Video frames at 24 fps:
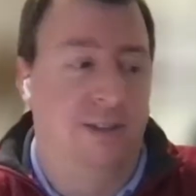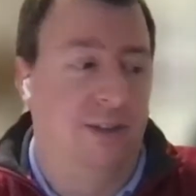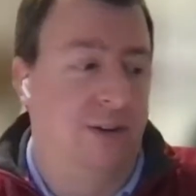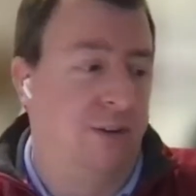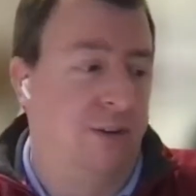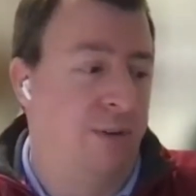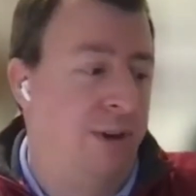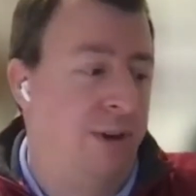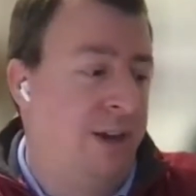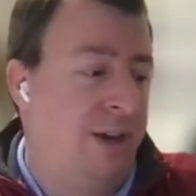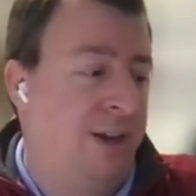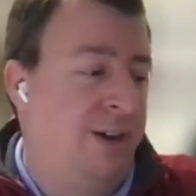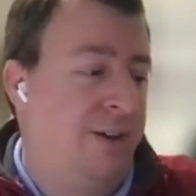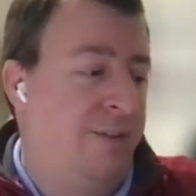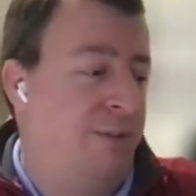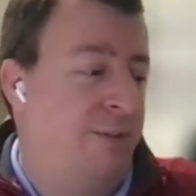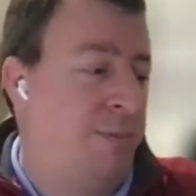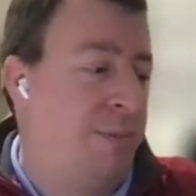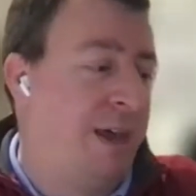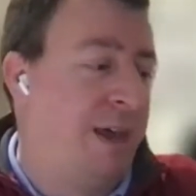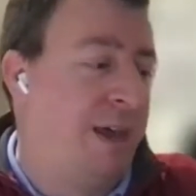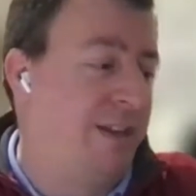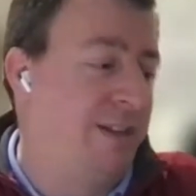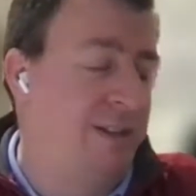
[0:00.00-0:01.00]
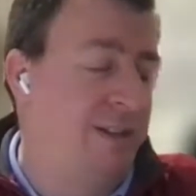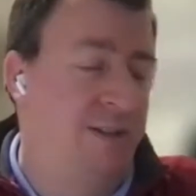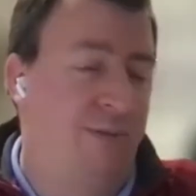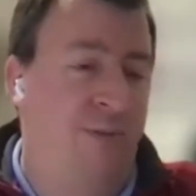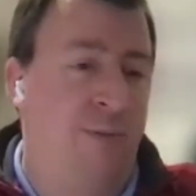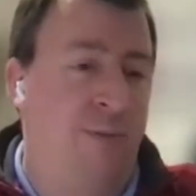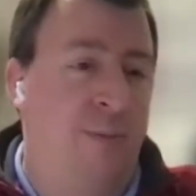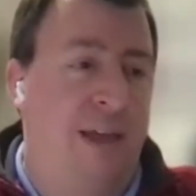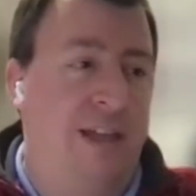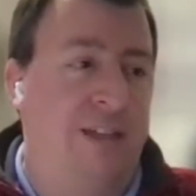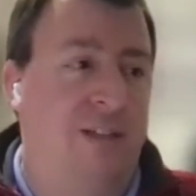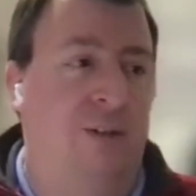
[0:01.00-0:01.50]
So from that
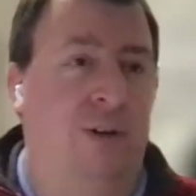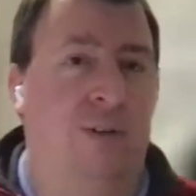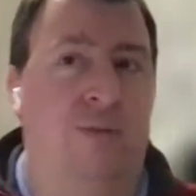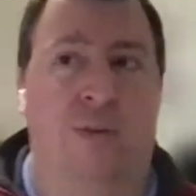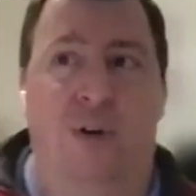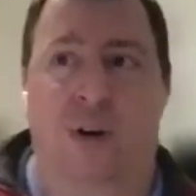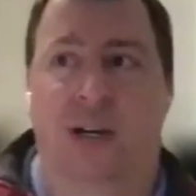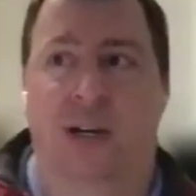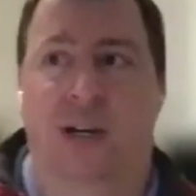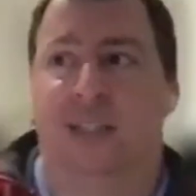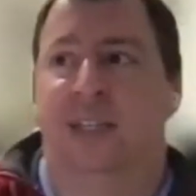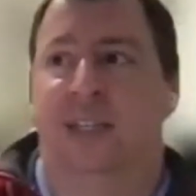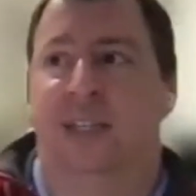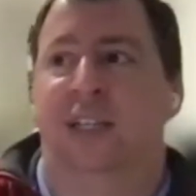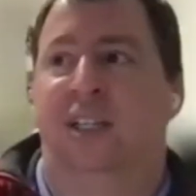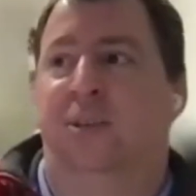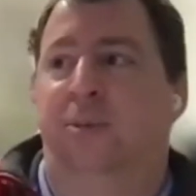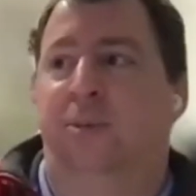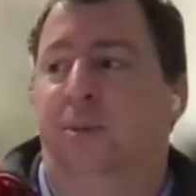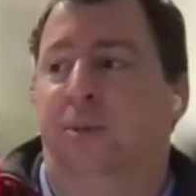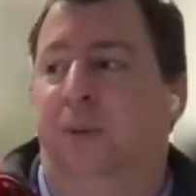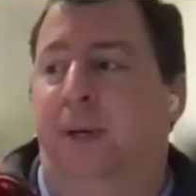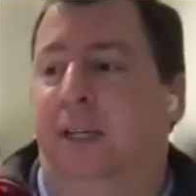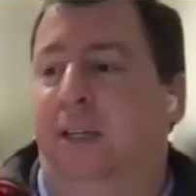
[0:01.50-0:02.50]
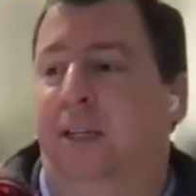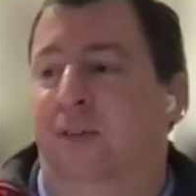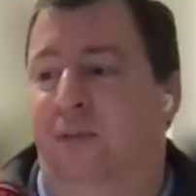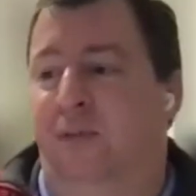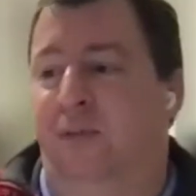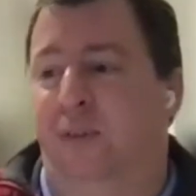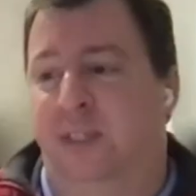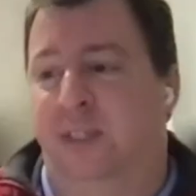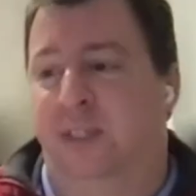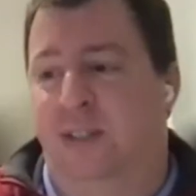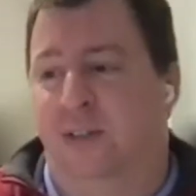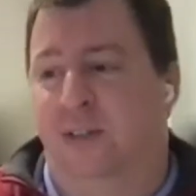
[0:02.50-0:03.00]
sort of organization perspective,
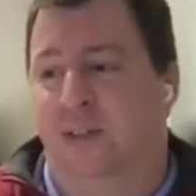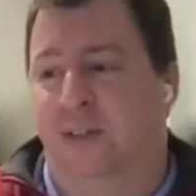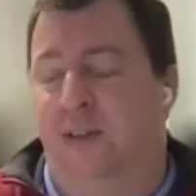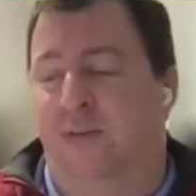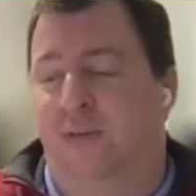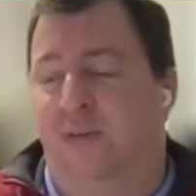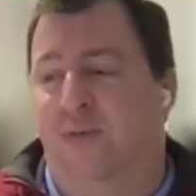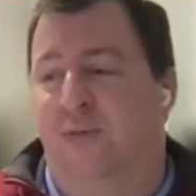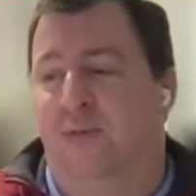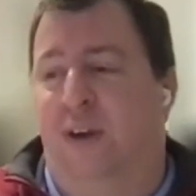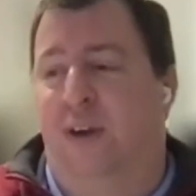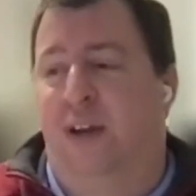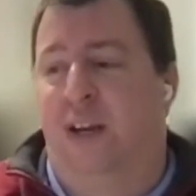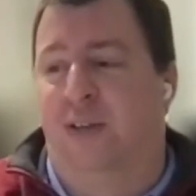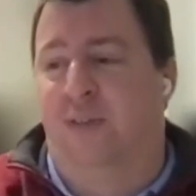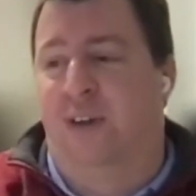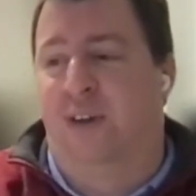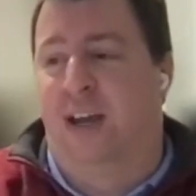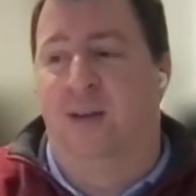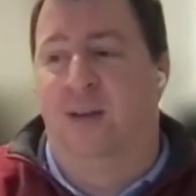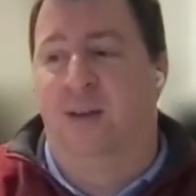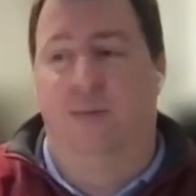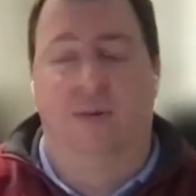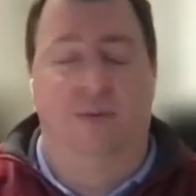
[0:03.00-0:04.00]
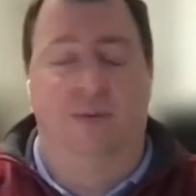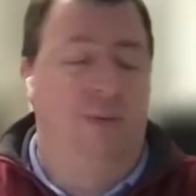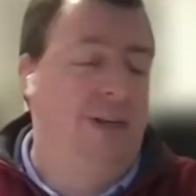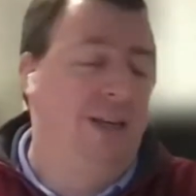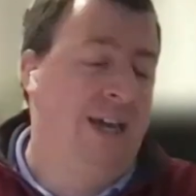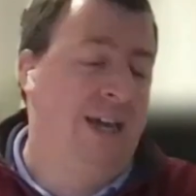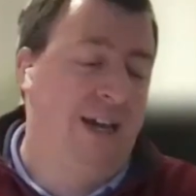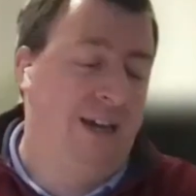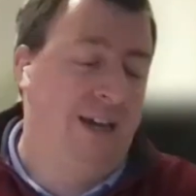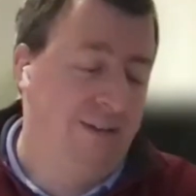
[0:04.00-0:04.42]
we still find it valuable. But